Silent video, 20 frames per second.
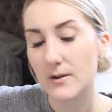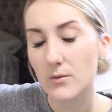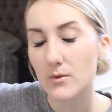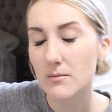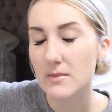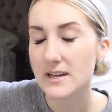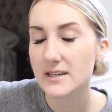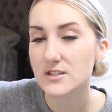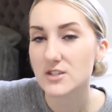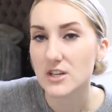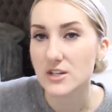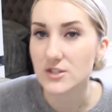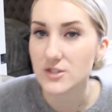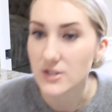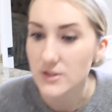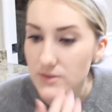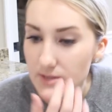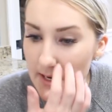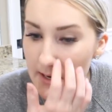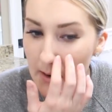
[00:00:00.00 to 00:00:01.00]
we might change
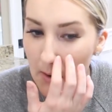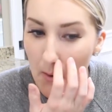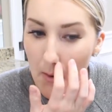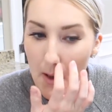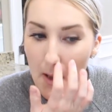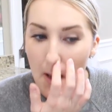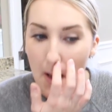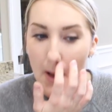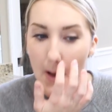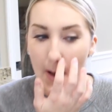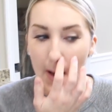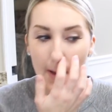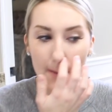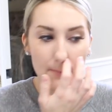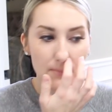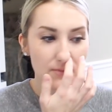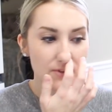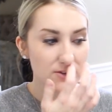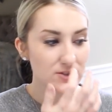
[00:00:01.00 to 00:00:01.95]
those, I don't know.